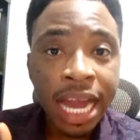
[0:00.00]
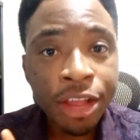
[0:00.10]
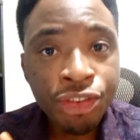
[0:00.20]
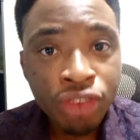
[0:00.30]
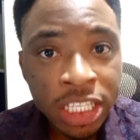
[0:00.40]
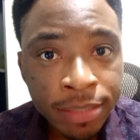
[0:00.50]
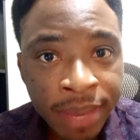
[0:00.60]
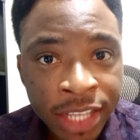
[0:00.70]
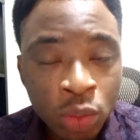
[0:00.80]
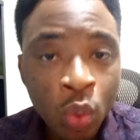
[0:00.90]
kind of
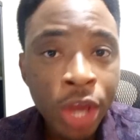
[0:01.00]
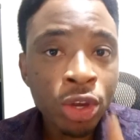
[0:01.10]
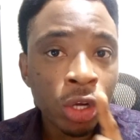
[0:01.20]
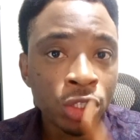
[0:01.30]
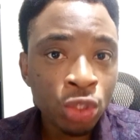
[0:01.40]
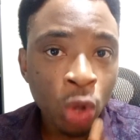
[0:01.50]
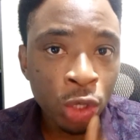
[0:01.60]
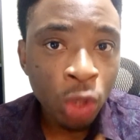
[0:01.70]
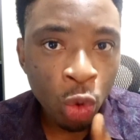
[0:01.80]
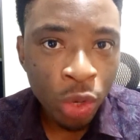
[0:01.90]
treatment where your
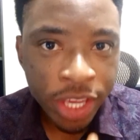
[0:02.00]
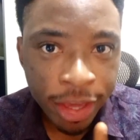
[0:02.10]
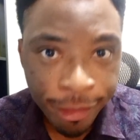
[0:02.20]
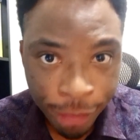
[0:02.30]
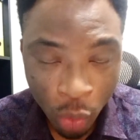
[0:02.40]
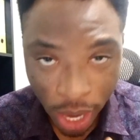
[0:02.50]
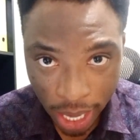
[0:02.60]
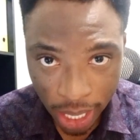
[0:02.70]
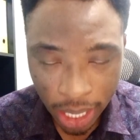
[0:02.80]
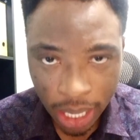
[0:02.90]
doctor will give
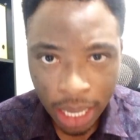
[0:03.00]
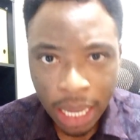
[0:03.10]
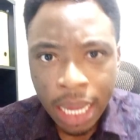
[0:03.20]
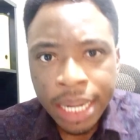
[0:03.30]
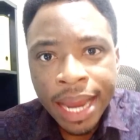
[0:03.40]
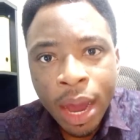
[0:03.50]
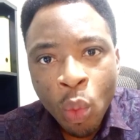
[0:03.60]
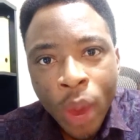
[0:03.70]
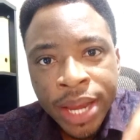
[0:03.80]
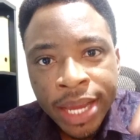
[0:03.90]
you,
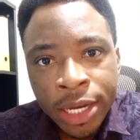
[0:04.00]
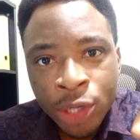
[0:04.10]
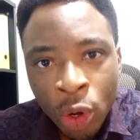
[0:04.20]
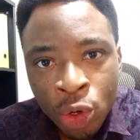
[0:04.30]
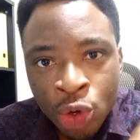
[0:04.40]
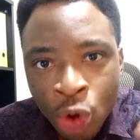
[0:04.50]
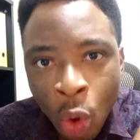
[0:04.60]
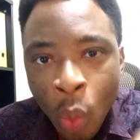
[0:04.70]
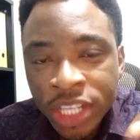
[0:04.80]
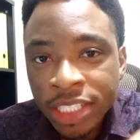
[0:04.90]
now when they don't
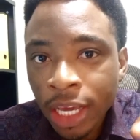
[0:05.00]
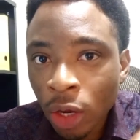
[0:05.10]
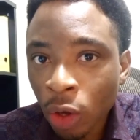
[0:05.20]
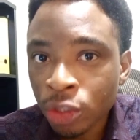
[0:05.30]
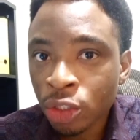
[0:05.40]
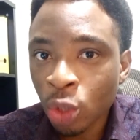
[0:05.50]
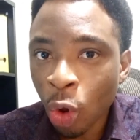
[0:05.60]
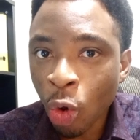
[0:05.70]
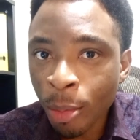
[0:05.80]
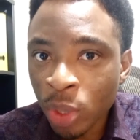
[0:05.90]
know what they cause
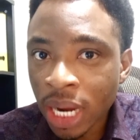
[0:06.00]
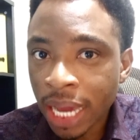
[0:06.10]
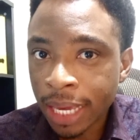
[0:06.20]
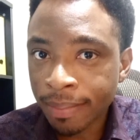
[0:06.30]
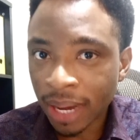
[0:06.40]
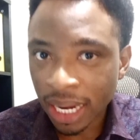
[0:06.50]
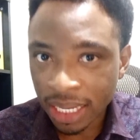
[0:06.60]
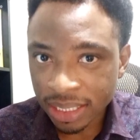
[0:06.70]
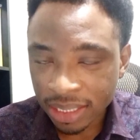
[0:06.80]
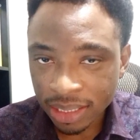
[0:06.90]
your hormonal
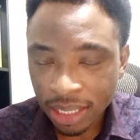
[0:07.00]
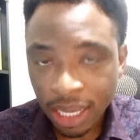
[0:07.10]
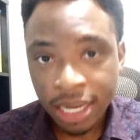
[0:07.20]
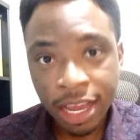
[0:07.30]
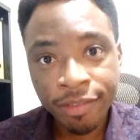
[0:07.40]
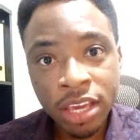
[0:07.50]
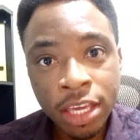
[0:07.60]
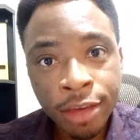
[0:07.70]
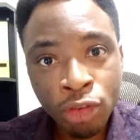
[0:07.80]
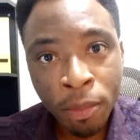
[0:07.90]
imbalance, they
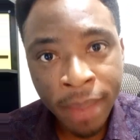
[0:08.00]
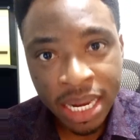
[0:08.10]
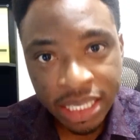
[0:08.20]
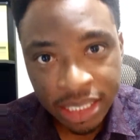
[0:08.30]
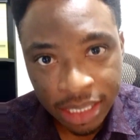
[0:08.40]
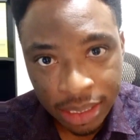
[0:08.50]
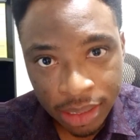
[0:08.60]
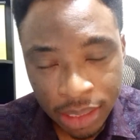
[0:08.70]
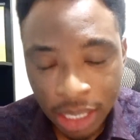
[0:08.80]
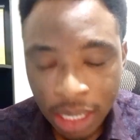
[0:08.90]
feel give you medicine.